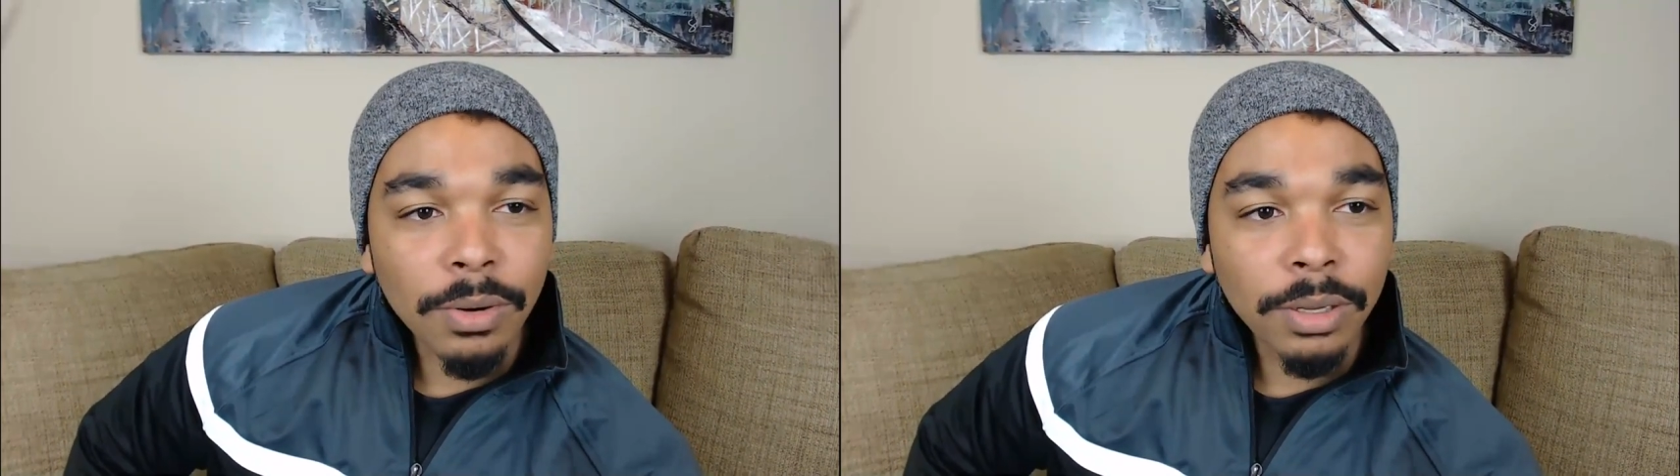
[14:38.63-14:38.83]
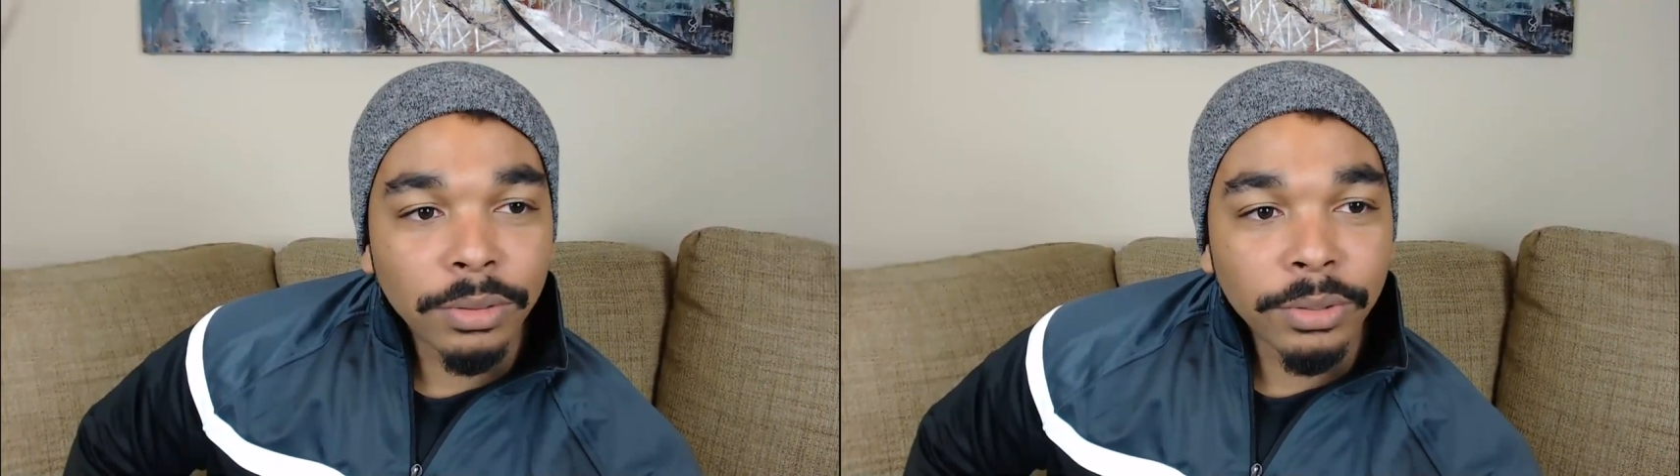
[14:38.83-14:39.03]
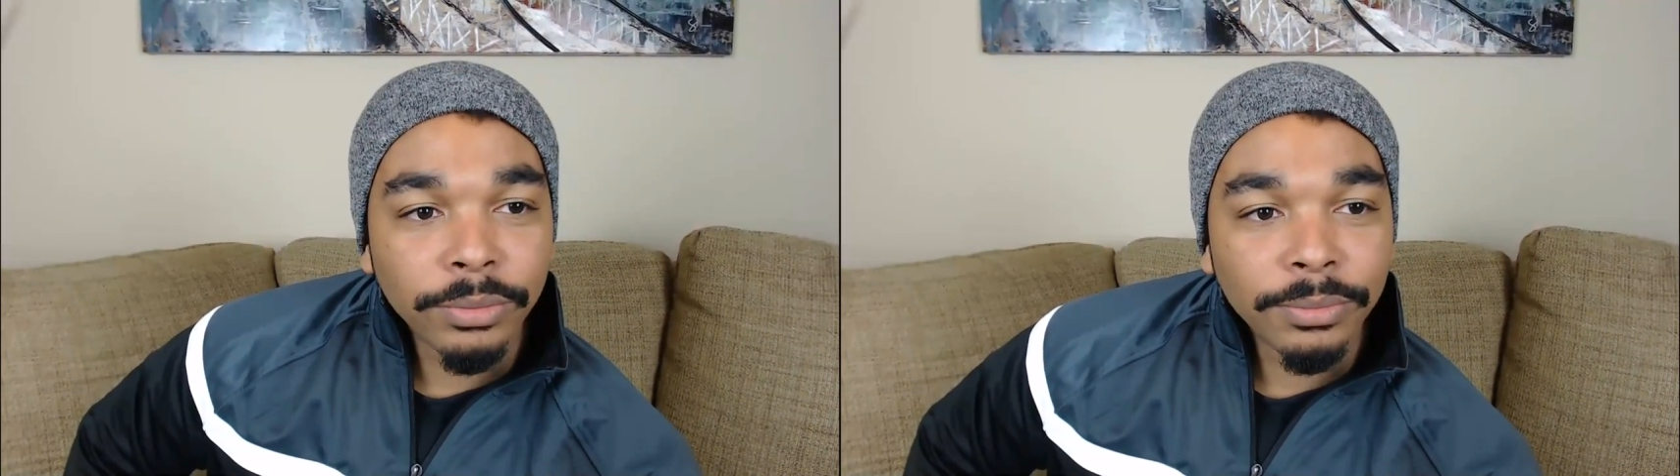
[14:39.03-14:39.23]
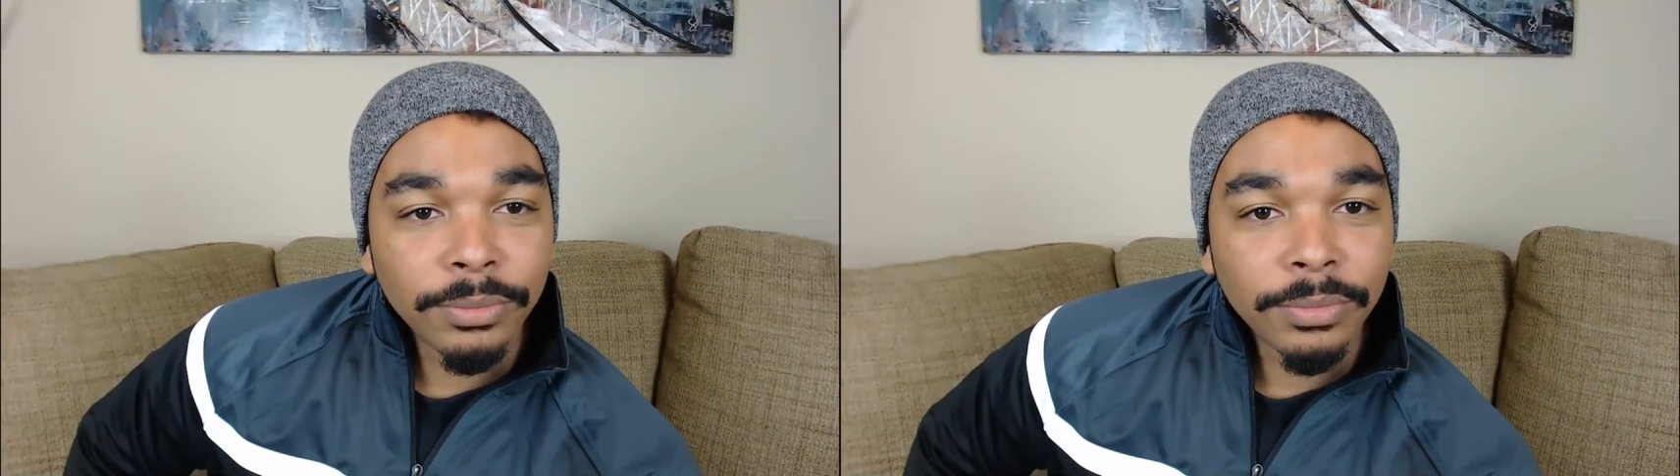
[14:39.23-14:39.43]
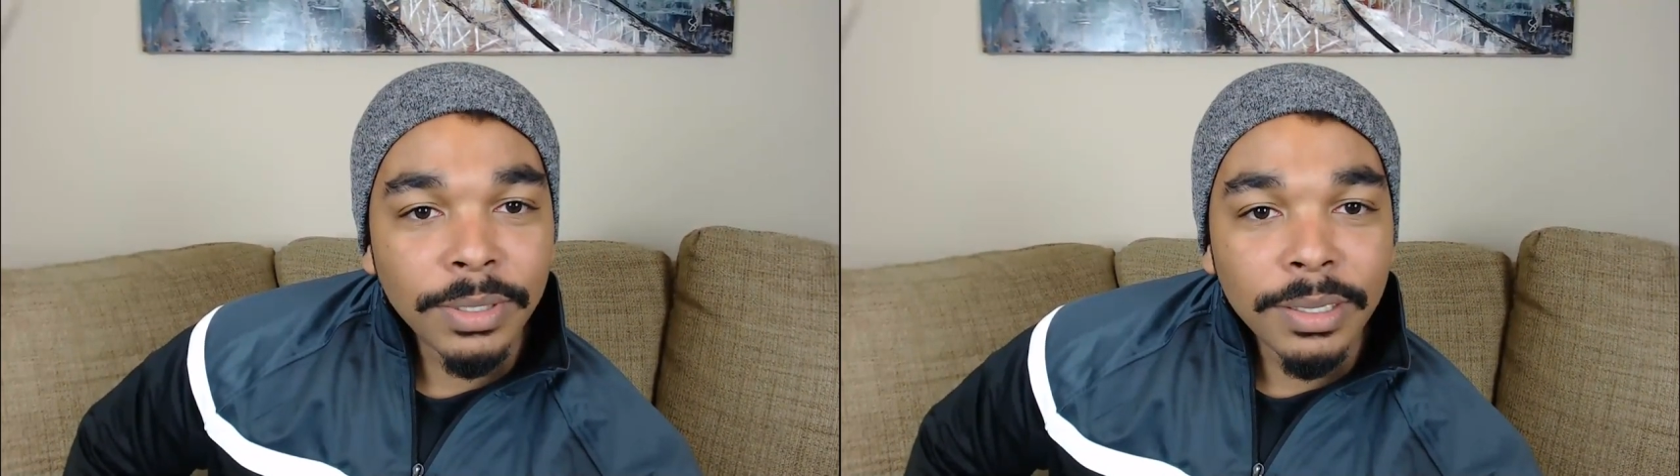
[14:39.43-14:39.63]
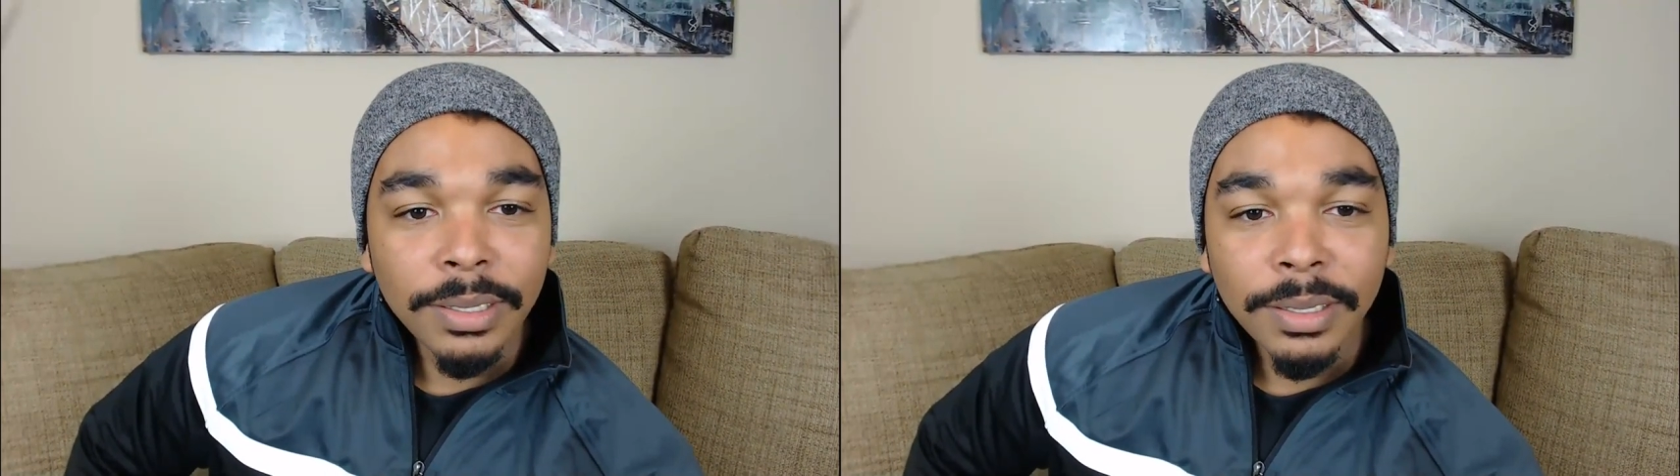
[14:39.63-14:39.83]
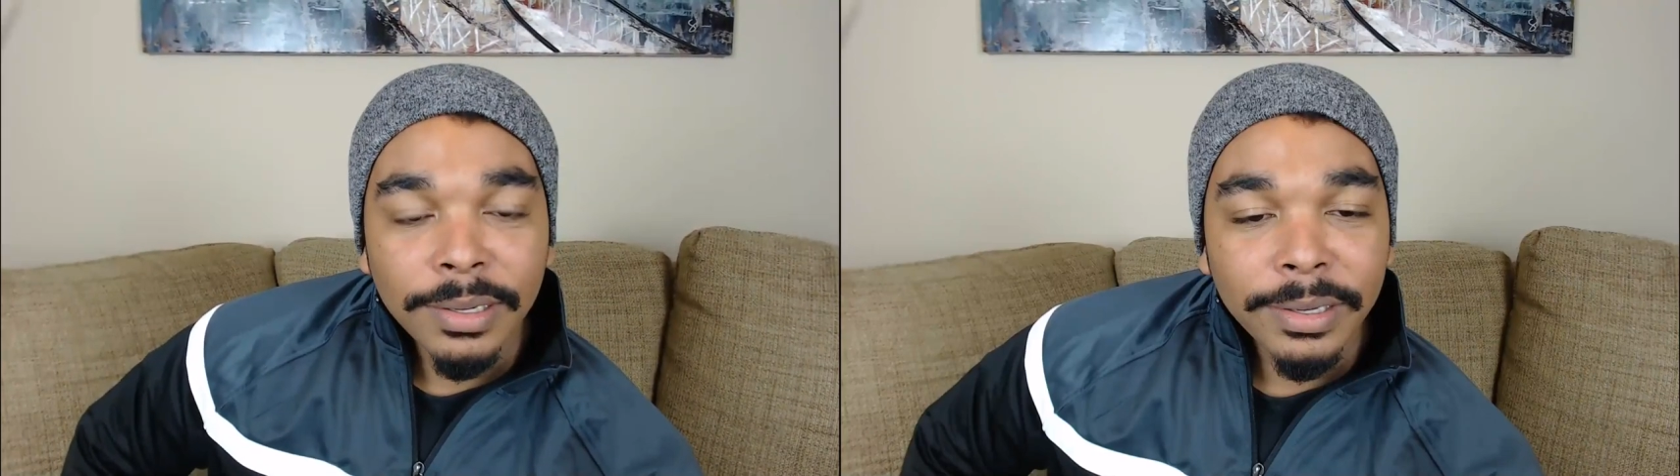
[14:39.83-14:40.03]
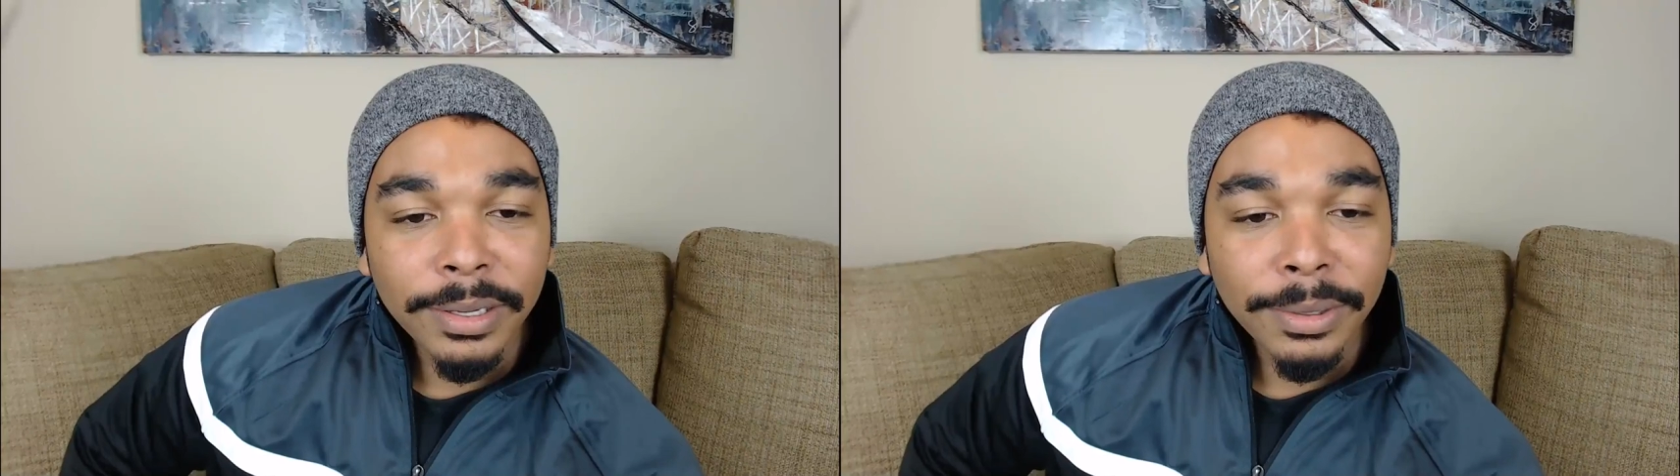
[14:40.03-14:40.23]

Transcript: rolling through, you